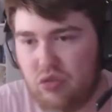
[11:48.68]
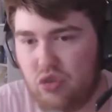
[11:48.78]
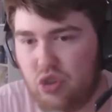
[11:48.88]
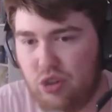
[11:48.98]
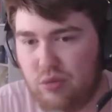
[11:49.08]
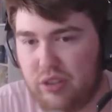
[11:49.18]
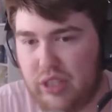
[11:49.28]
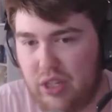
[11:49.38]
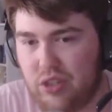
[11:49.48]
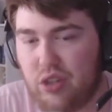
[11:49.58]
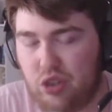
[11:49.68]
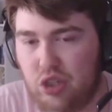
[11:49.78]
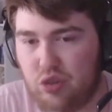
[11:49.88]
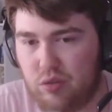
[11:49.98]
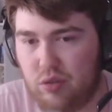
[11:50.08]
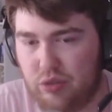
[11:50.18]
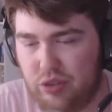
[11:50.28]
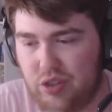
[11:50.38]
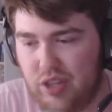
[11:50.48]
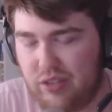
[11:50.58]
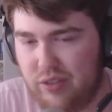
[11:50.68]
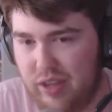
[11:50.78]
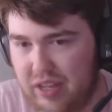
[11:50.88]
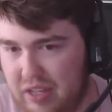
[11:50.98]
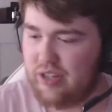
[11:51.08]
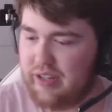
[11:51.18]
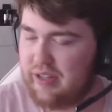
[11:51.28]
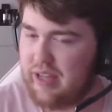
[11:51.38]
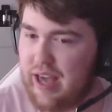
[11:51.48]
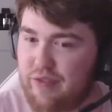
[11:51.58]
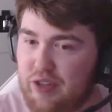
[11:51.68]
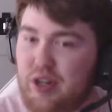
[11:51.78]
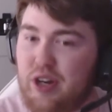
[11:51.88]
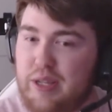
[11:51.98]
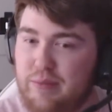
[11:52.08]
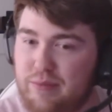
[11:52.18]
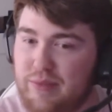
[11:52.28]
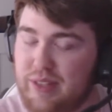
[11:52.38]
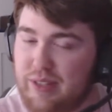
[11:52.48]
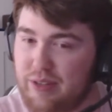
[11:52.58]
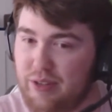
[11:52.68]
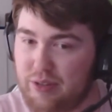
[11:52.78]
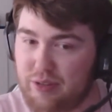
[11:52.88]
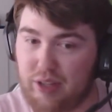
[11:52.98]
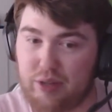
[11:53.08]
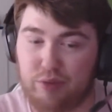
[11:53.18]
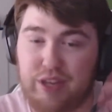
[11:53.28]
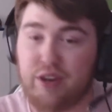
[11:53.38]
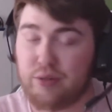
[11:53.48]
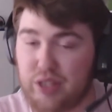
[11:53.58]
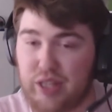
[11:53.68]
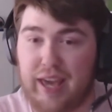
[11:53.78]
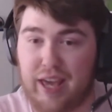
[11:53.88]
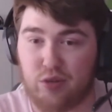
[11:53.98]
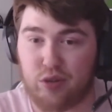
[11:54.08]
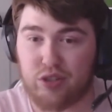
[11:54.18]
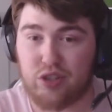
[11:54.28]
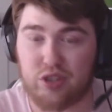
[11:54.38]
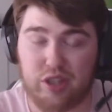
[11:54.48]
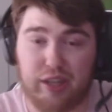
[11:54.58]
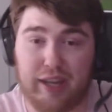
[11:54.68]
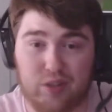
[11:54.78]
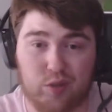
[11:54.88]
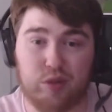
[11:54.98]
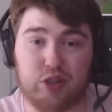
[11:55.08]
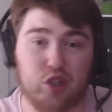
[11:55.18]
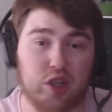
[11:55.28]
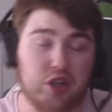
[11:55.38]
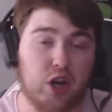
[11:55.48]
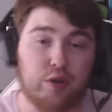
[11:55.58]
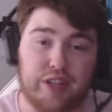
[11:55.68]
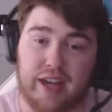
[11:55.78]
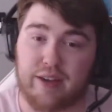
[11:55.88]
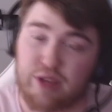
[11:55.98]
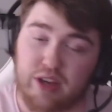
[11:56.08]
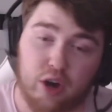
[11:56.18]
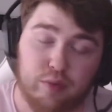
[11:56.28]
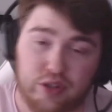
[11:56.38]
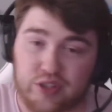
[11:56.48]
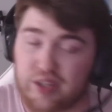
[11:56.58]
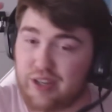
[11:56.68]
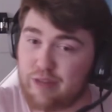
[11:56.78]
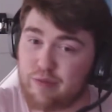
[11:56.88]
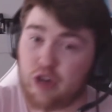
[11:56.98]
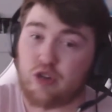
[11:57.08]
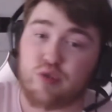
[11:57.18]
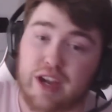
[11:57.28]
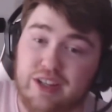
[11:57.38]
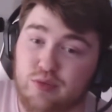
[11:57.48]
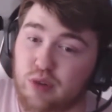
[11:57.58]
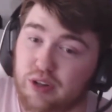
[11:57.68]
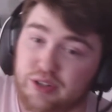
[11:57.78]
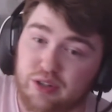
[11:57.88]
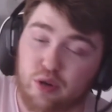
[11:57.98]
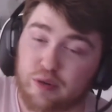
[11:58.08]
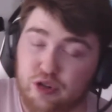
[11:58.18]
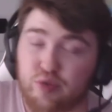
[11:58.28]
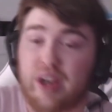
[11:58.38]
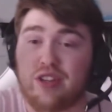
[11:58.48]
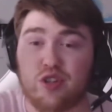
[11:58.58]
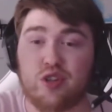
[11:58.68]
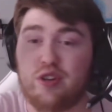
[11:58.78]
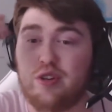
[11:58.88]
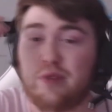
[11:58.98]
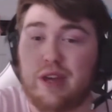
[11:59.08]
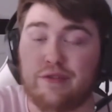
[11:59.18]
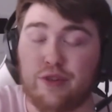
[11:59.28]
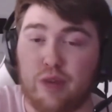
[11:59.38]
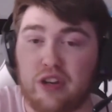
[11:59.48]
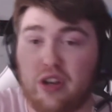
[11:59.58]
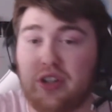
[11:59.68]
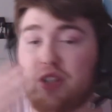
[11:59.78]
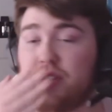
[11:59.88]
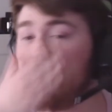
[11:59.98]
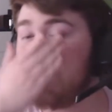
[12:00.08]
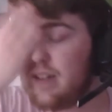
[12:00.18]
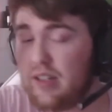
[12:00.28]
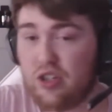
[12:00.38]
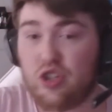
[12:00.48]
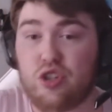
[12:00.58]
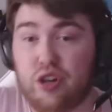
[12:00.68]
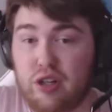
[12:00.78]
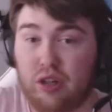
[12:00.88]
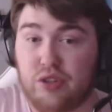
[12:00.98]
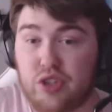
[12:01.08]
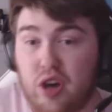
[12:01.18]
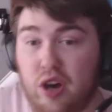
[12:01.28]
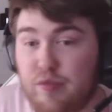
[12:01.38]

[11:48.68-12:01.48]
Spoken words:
Do you know what? That is actually true what you said there. Every time like we go to the hairdressers, the lads were just like, oh yeah, I want a grade 1 or a grade 2 with a nice style on top.